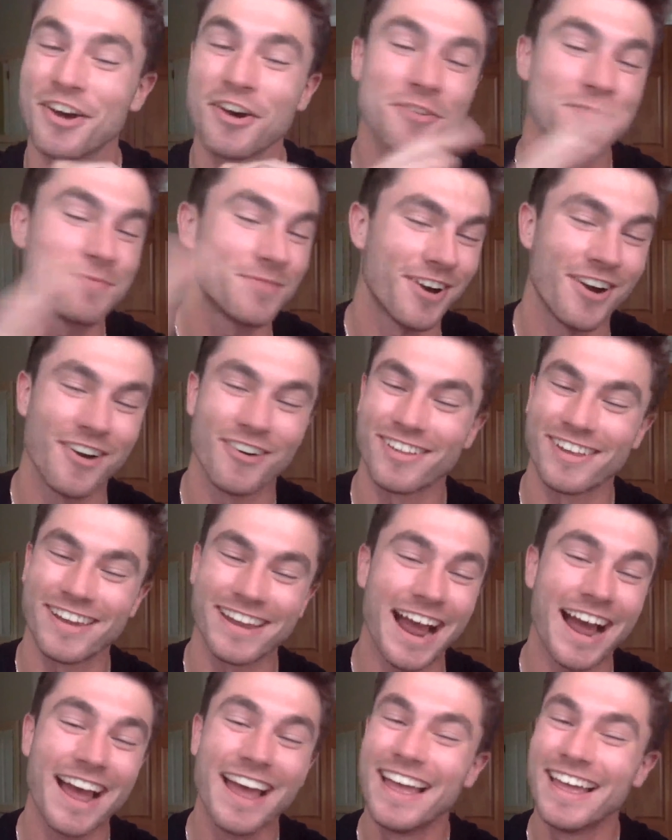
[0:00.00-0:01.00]
know, bro.
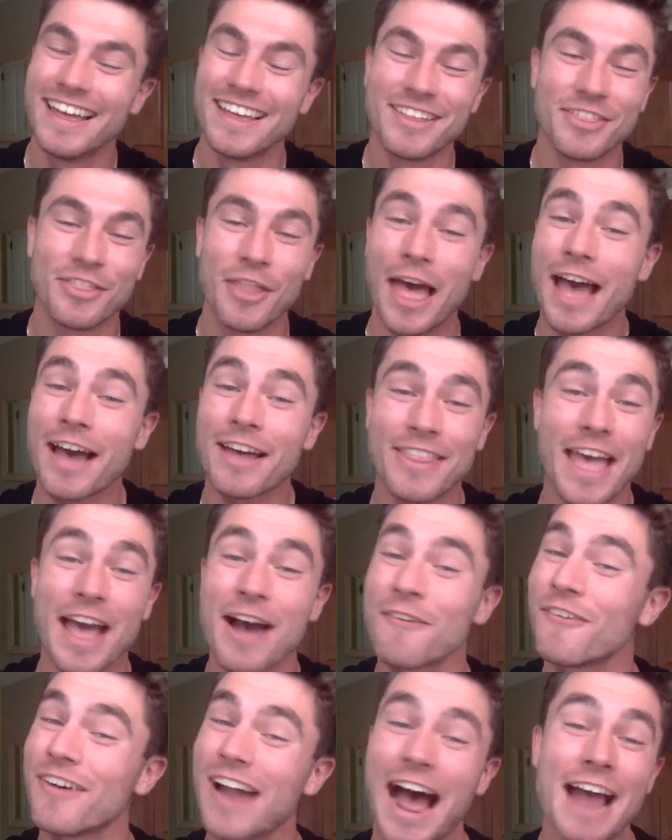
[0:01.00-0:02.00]
Like
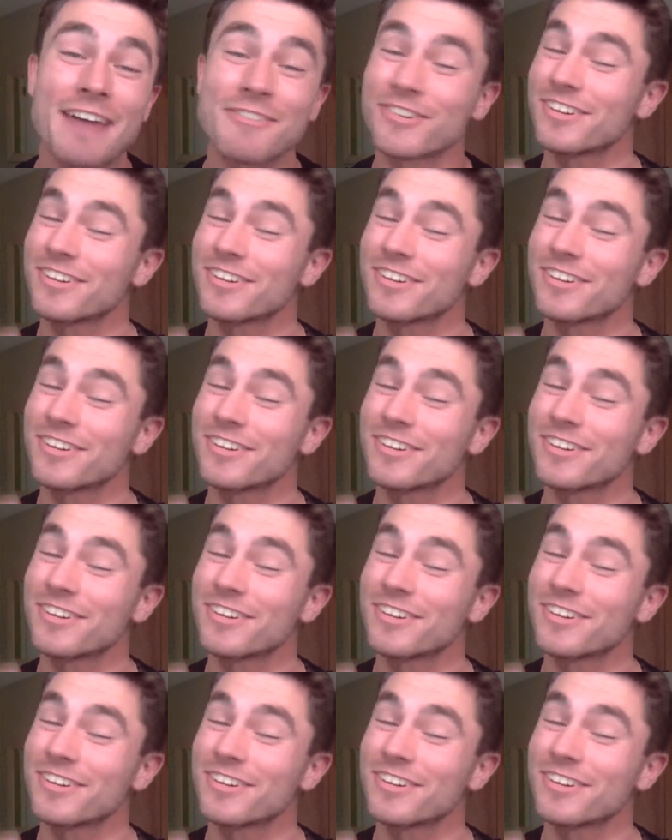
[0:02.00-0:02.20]
I